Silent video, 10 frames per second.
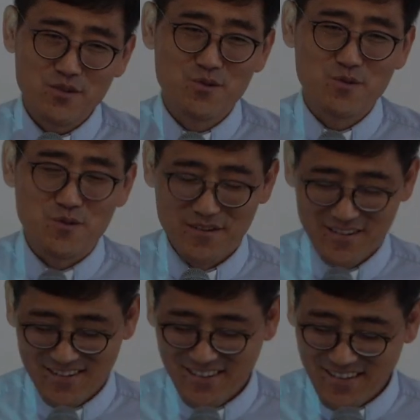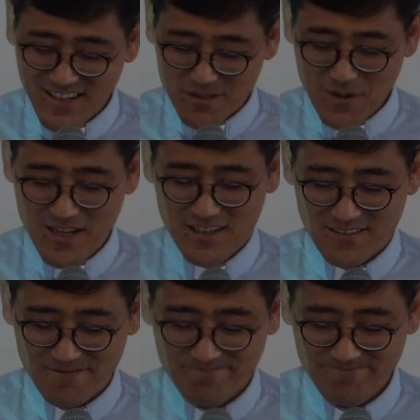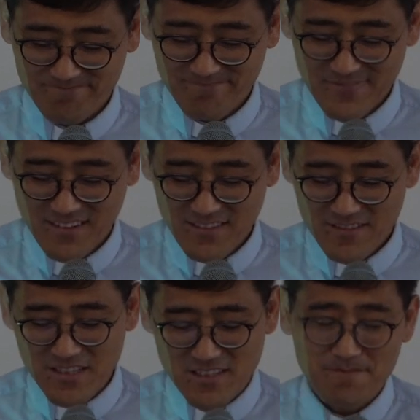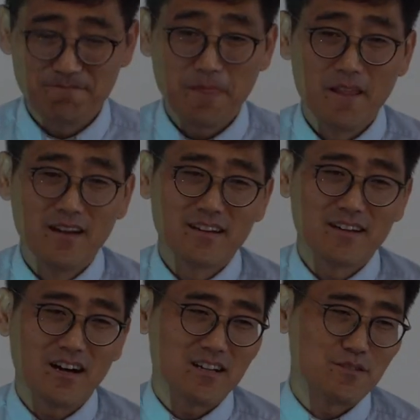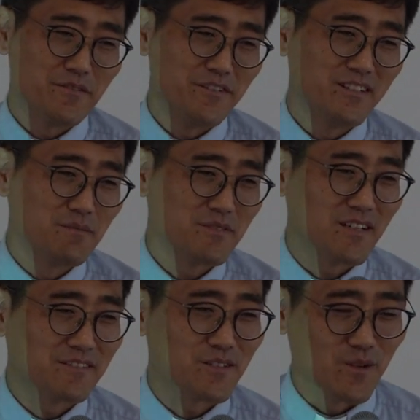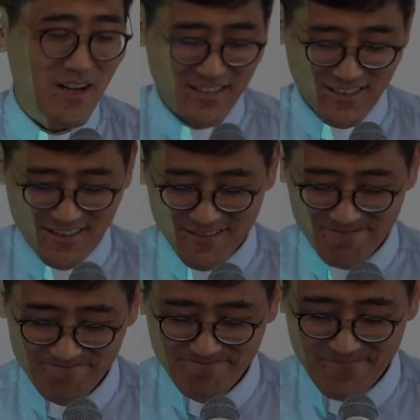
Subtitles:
you as well. Friends, God has revealed himself to us.